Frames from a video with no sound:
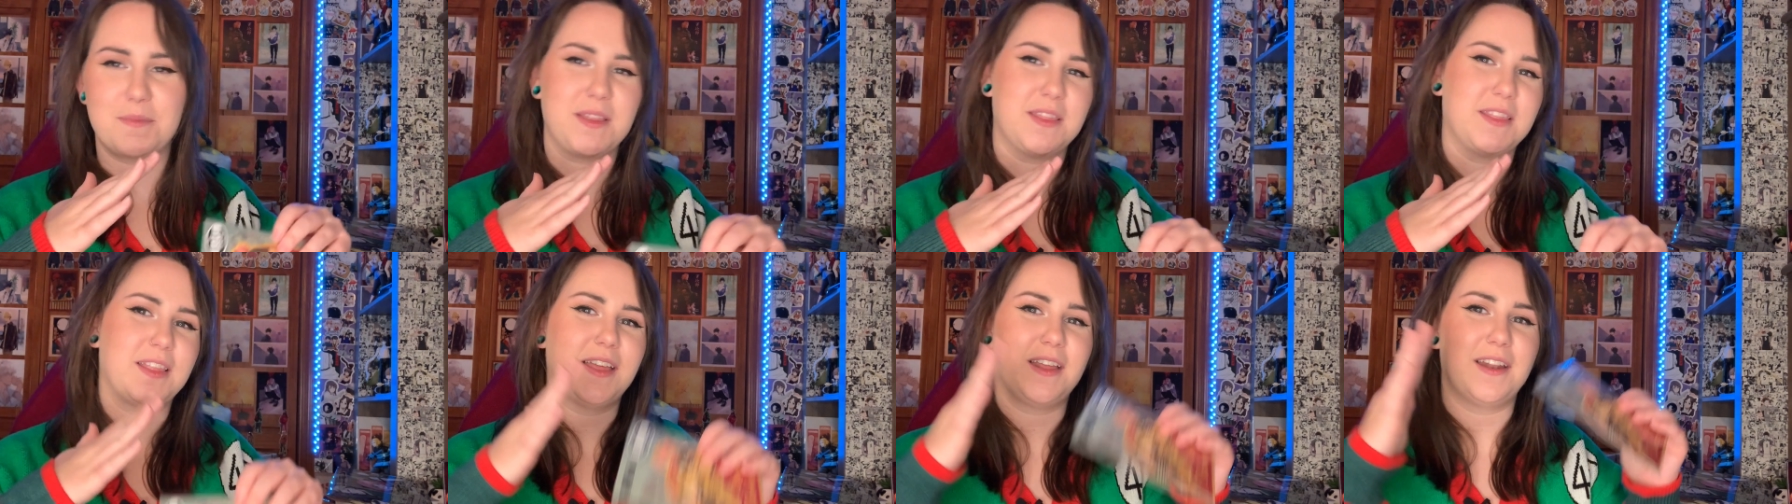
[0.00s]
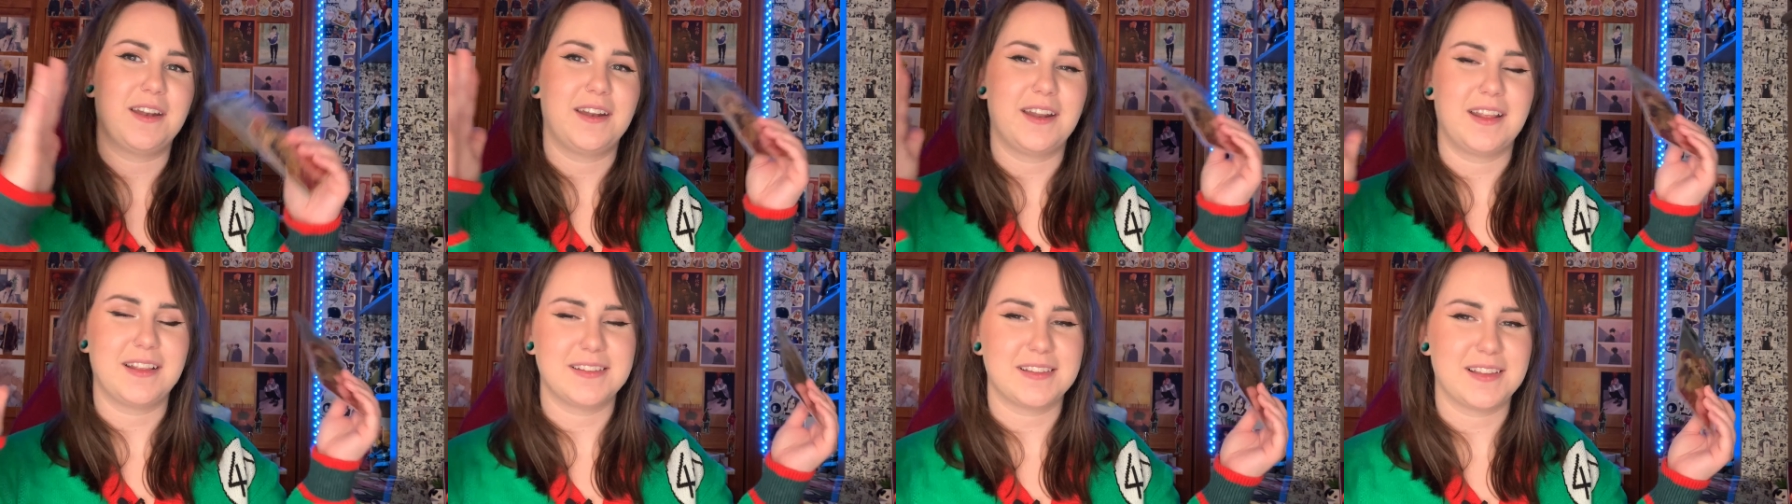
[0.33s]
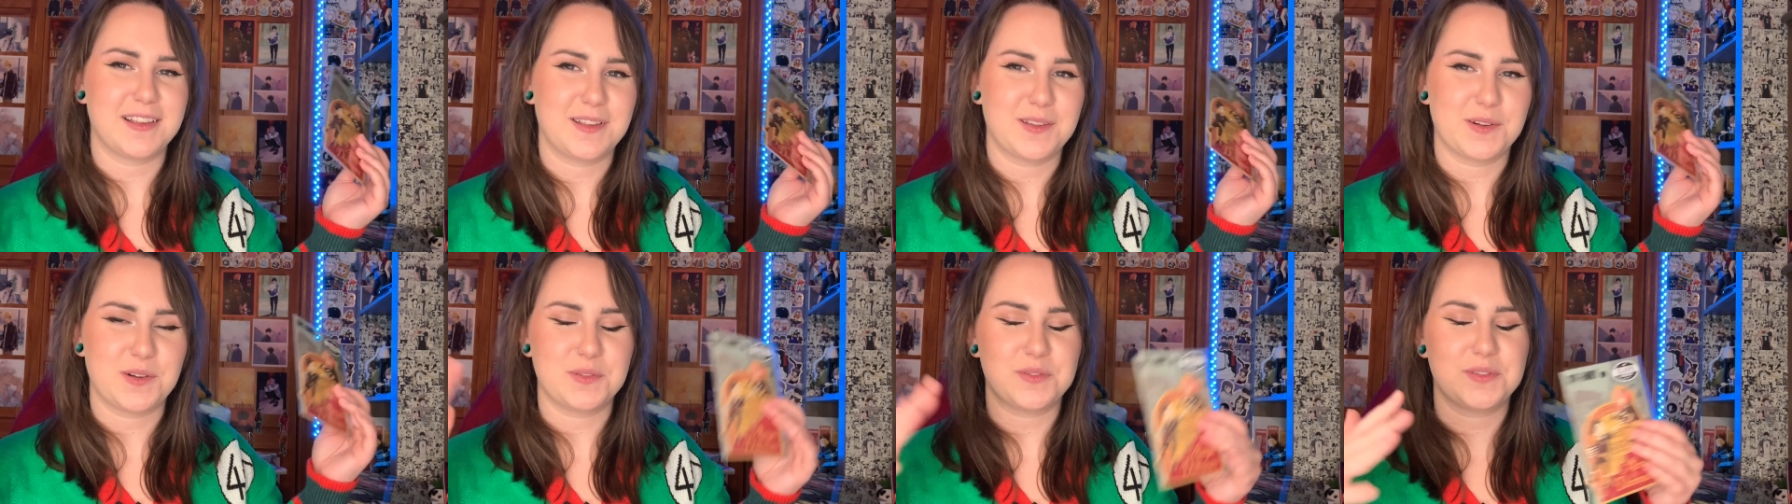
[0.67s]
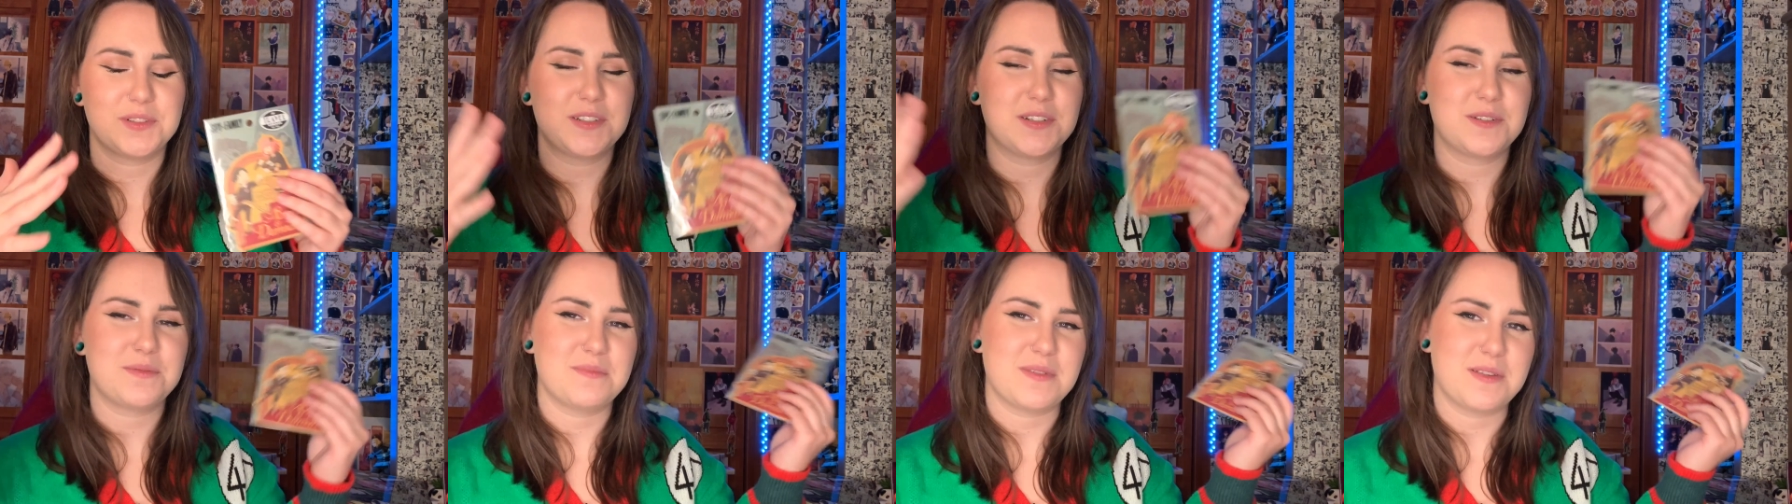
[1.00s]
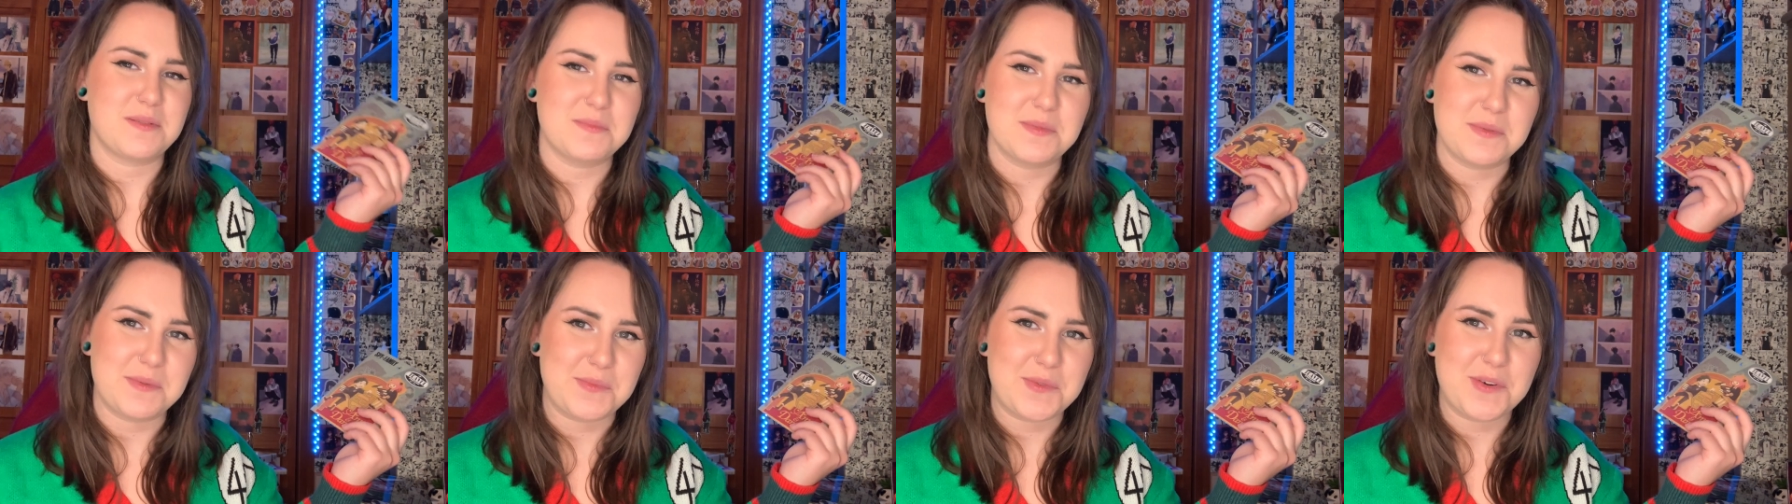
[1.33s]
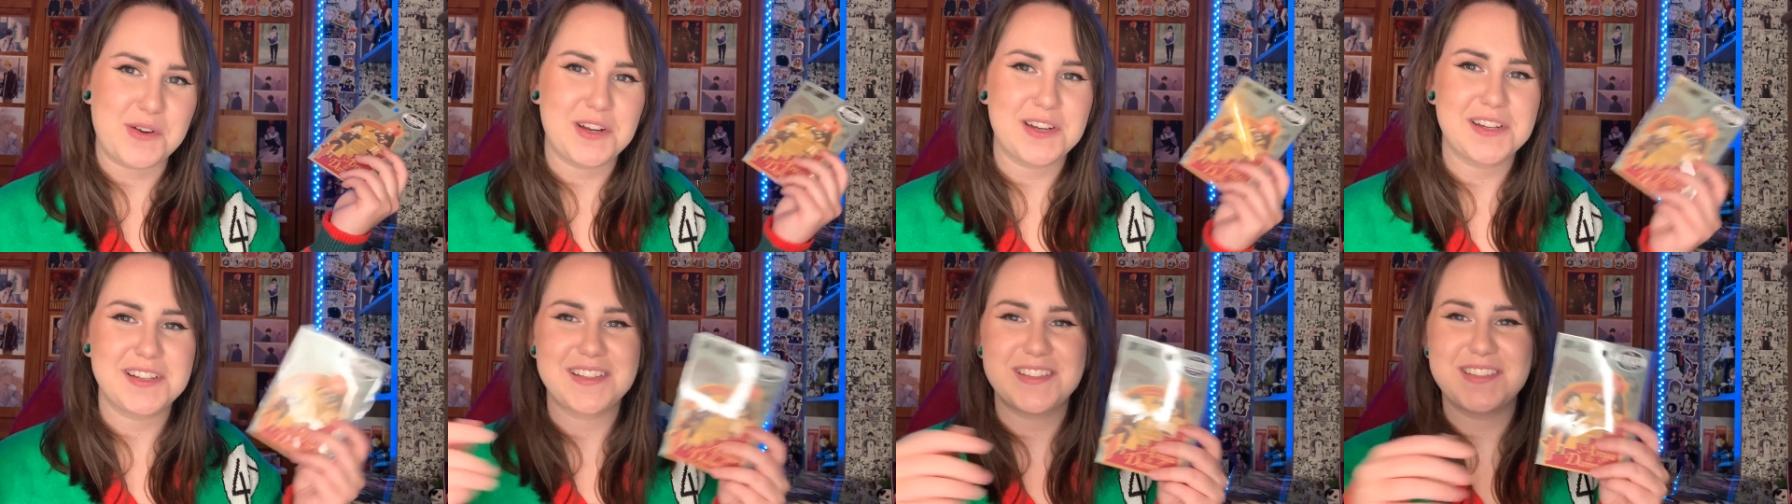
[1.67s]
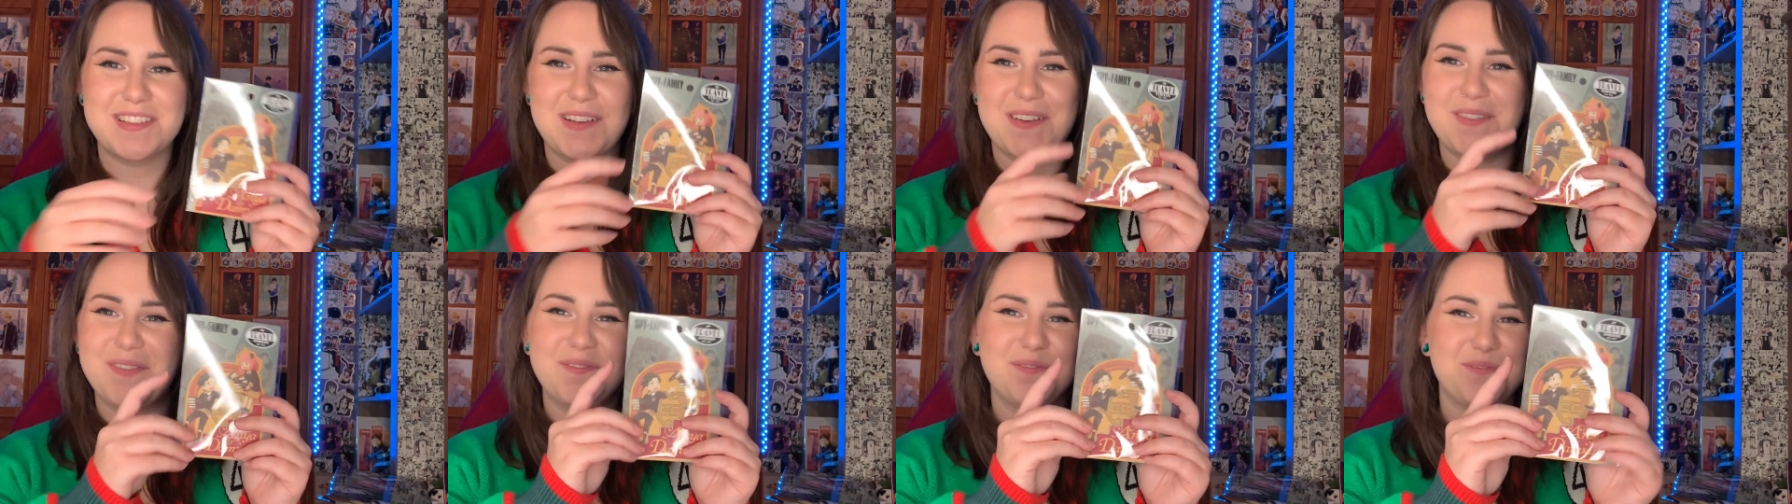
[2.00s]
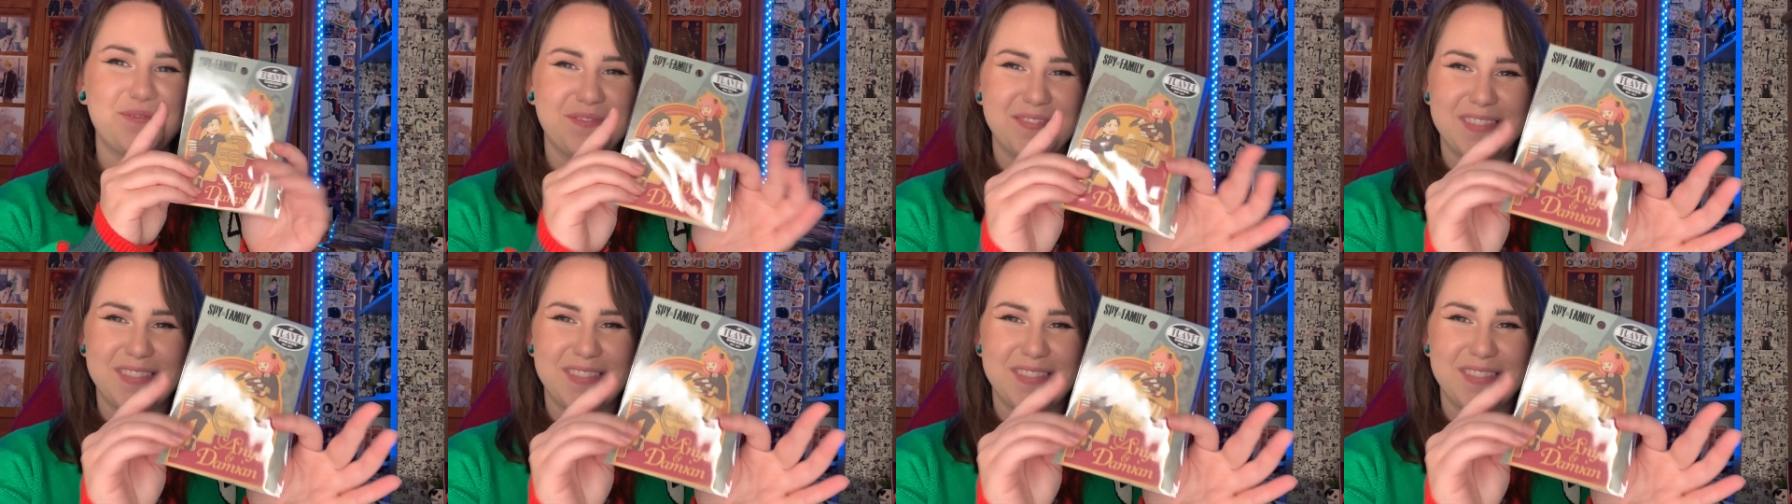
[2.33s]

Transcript: and then as they get older, maybe more. So